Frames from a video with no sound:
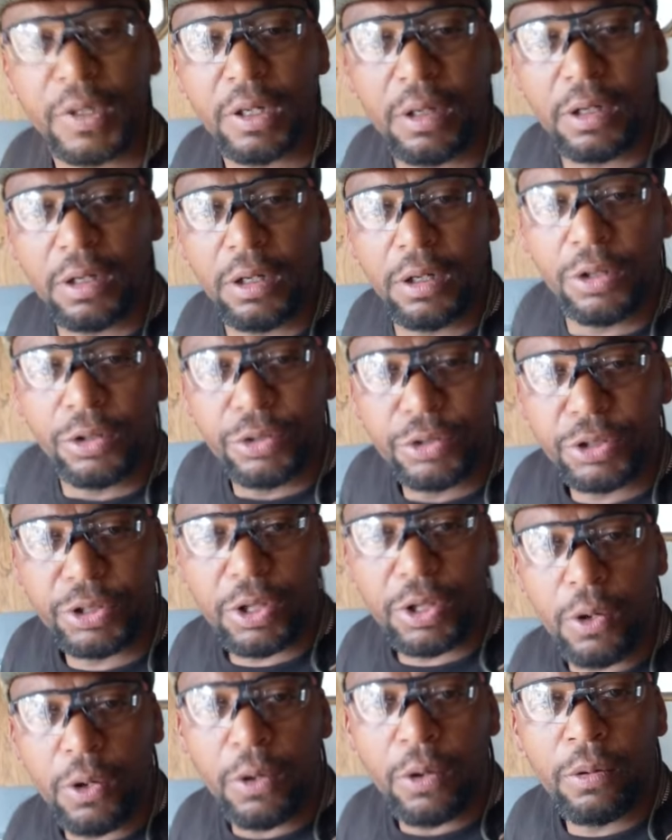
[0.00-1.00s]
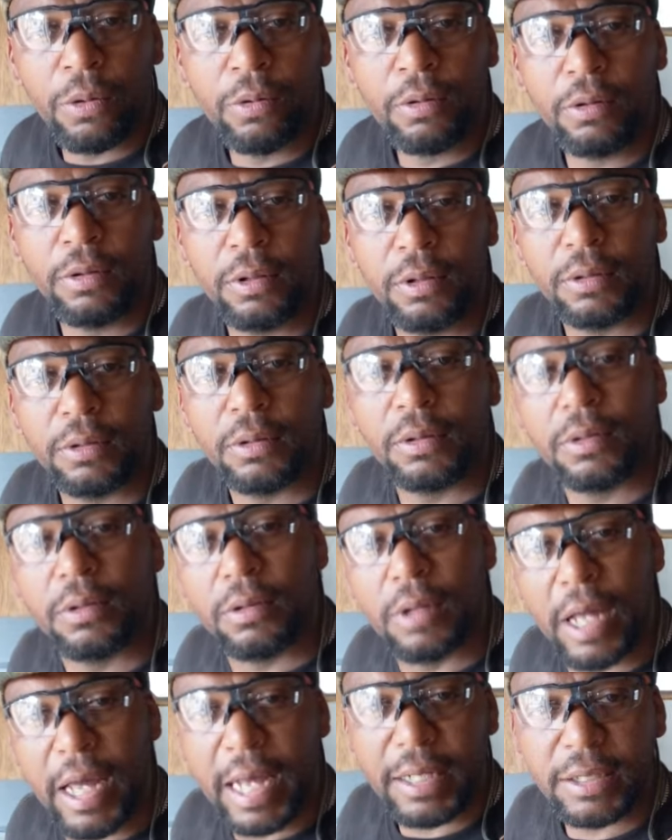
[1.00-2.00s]
so,
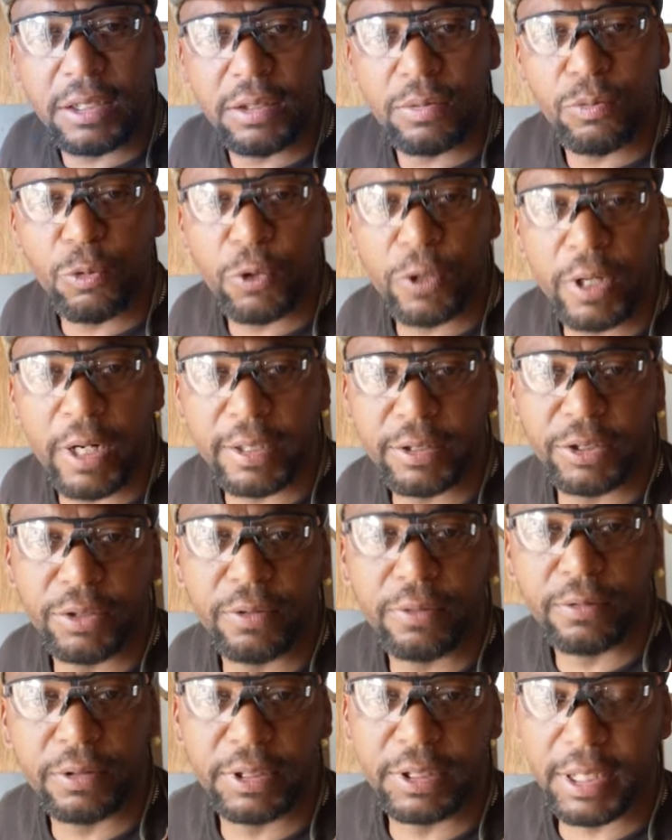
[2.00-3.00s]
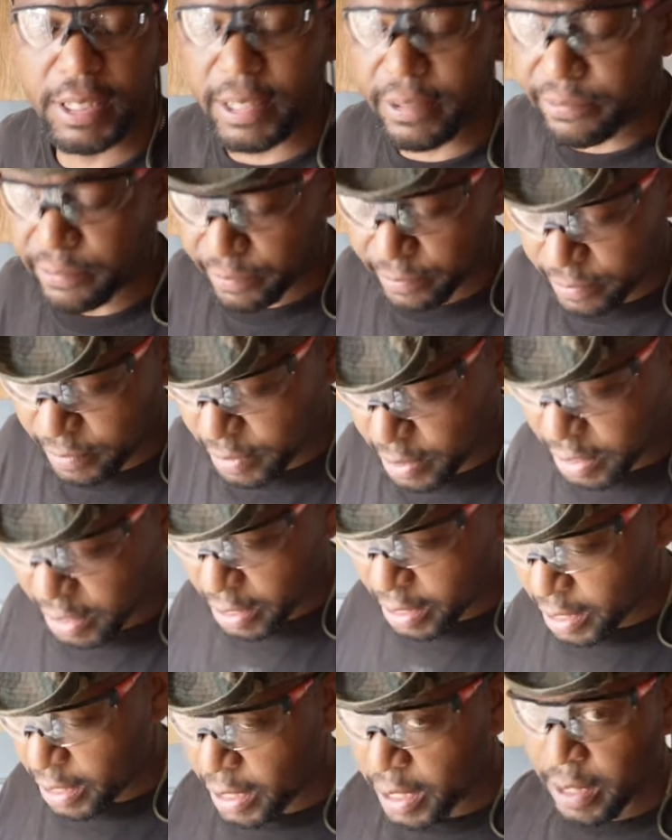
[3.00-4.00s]
add some more electrical stuff.
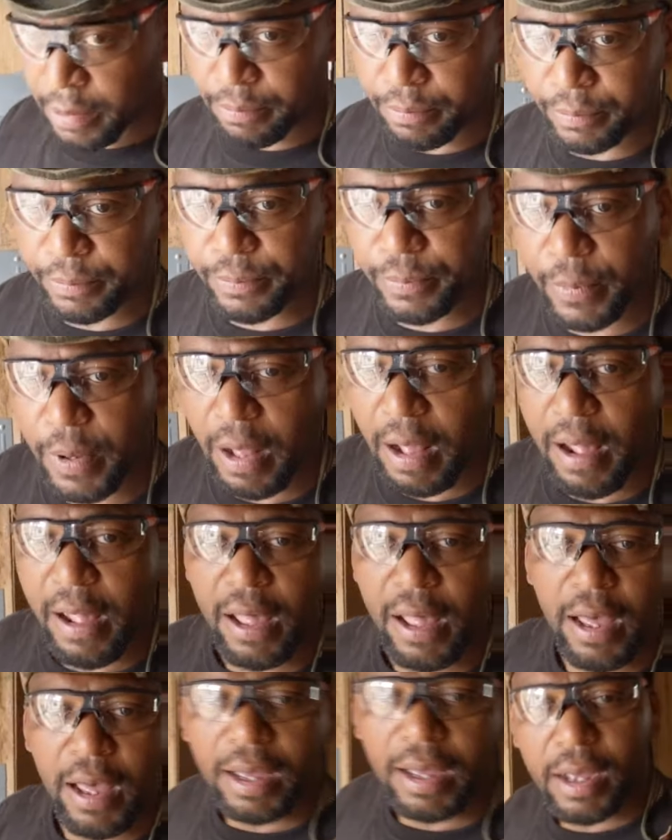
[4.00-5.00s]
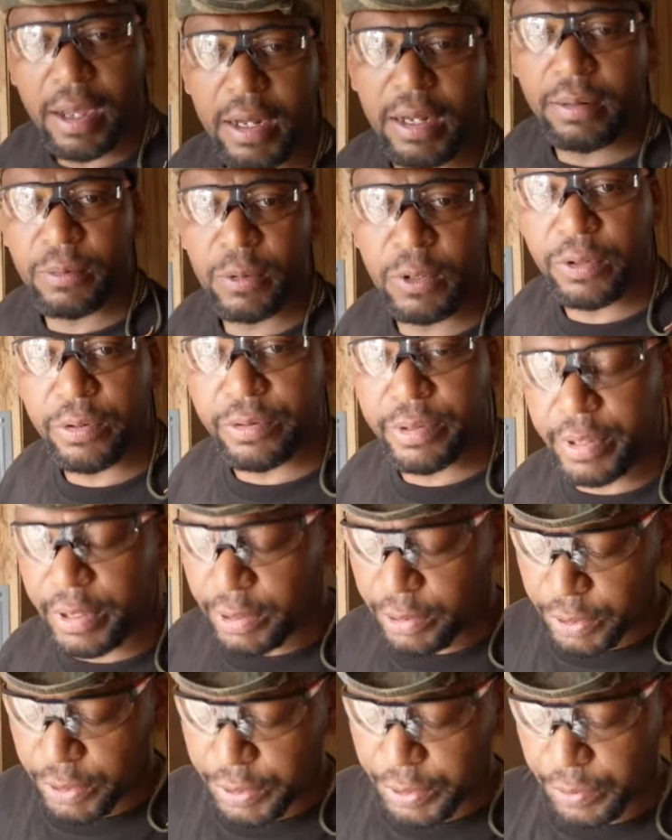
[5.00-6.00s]
Um, I am going
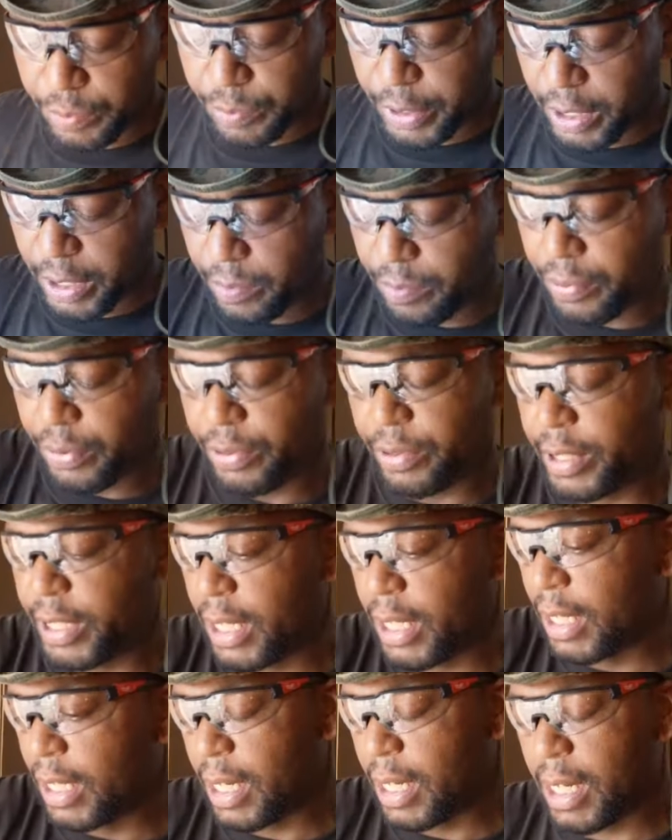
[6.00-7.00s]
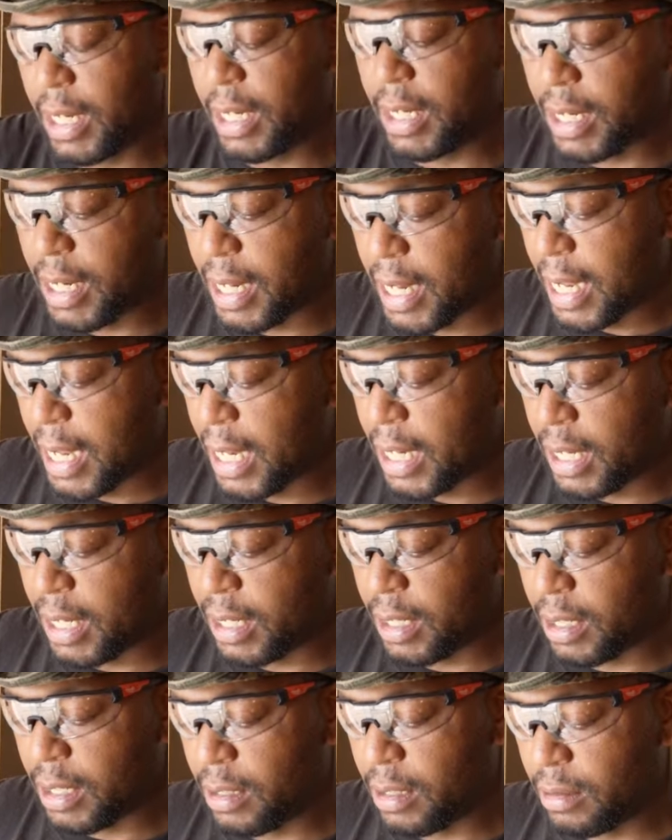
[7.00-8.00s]
to be putting in a
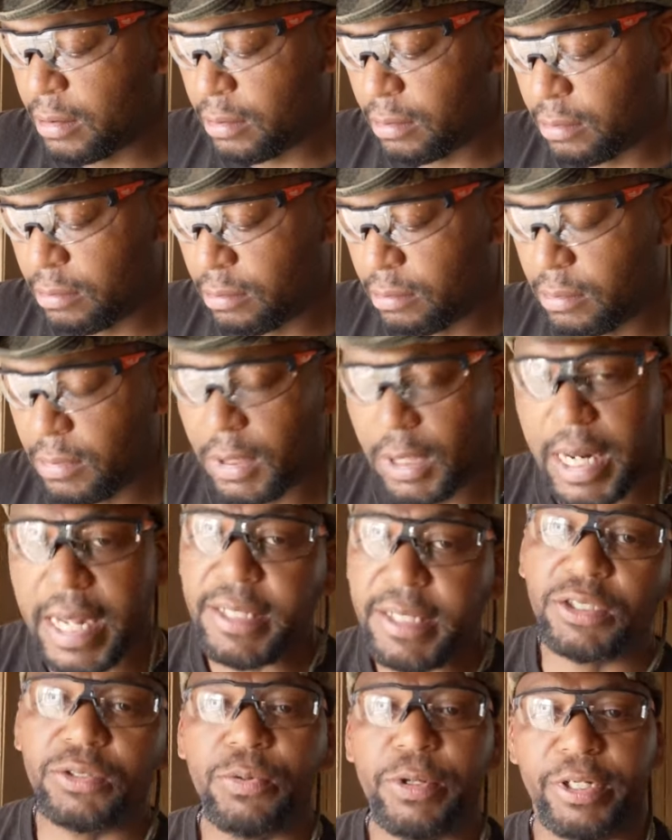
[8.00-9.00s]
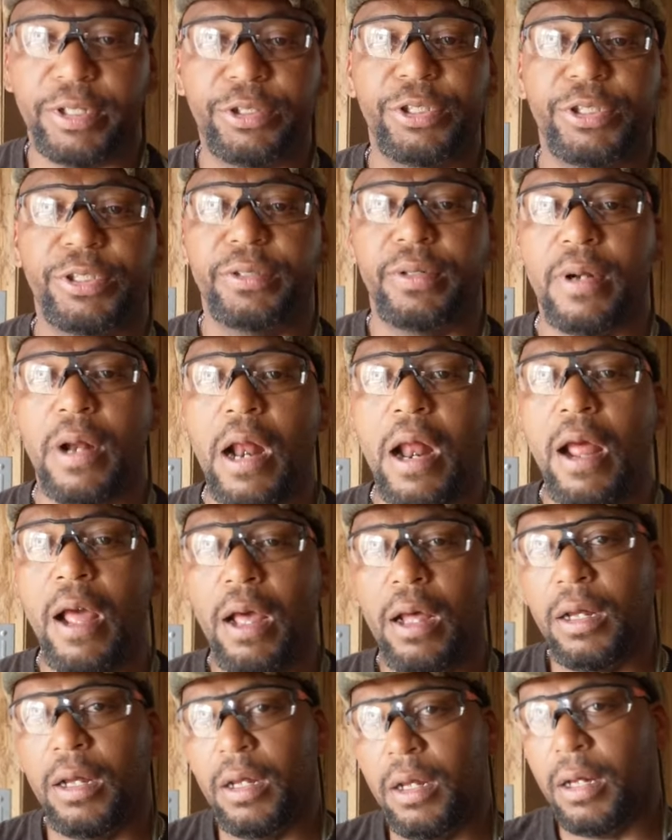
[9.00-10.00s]
light switch,
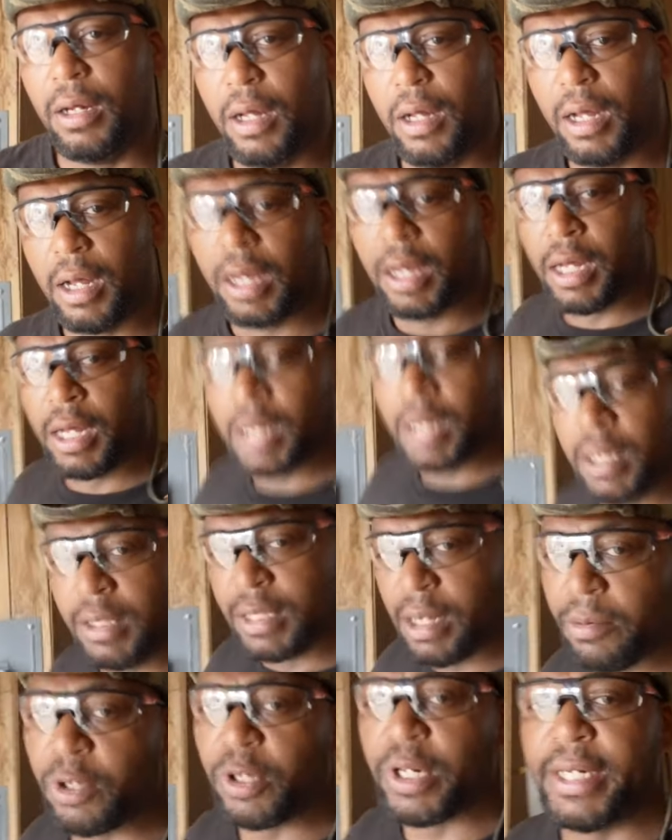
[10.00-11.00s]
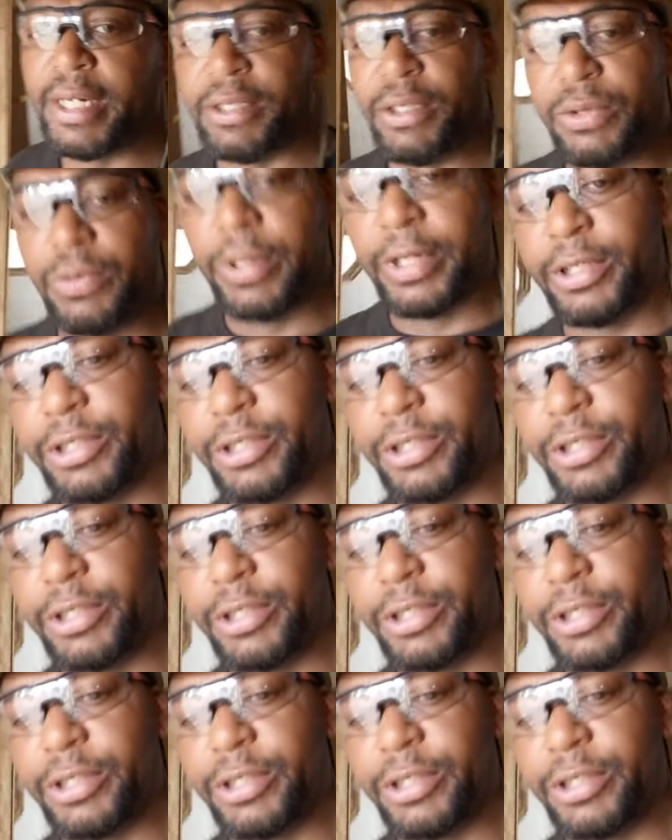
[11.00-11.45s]
double light switch,